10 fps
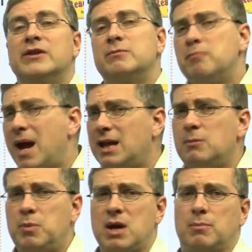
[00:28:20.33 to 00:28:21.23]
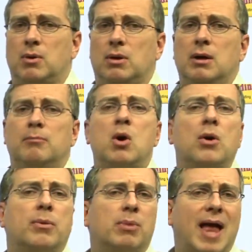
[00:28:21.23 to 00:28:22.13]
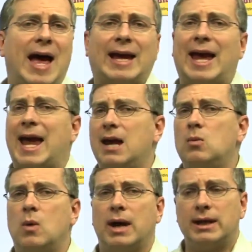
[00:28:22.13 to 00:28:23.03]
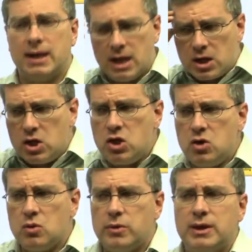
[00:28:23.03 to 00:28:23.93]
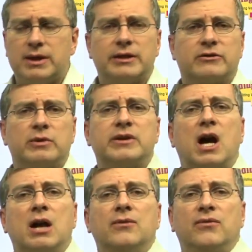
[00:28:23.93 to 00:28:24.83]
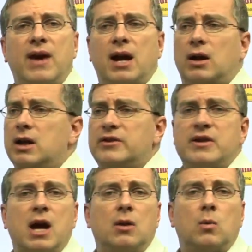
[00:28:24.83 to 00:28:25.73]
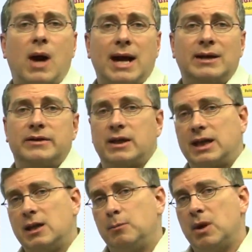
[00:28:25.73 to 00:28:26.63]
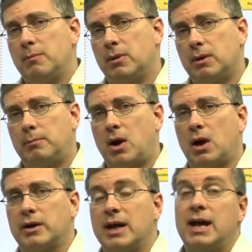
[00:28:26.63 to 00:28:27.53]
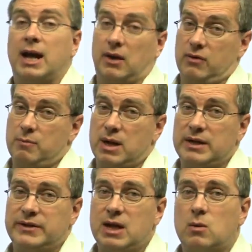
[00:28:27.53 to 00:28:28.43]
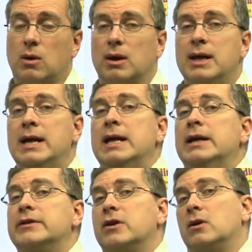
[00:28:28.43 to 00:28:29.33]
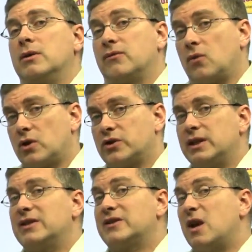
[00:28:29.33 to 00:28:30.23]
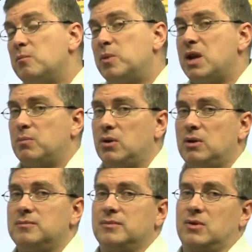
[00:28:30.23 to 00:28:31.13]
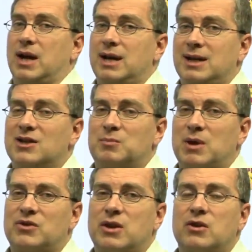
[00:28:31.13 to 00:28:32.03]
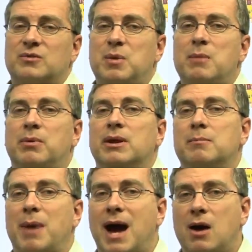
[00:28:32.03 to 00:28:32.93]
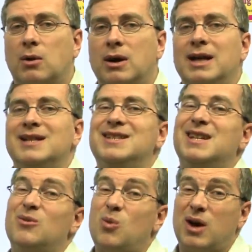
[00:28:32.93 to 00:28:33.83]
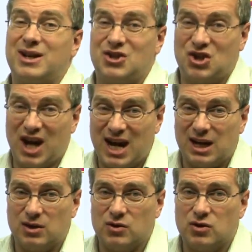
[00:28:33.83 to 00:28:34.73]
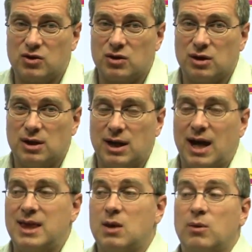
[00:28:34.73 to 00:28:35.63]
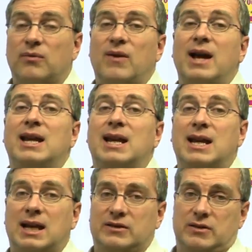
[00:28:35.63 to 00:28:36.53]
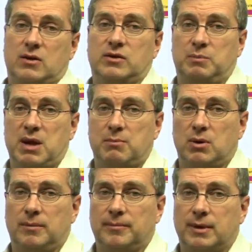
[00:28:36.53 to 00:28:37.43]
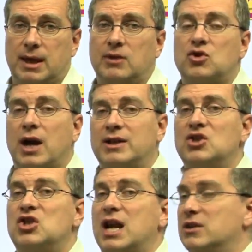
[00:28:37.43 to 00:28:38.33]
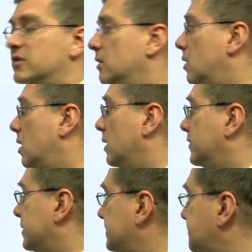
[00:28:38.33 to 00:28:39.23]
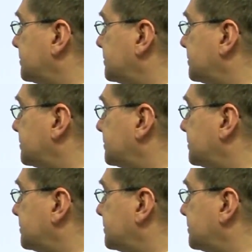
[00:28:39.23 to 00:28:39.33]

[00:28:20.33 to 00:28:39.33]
Many people, both black and white, knew that this was unfair. It's not right to keep people apart. Everybody's equal. So unfortunately, some people, right, especially those people in power, didn't want to change. And they were fighting against those people. They tried to change the laws.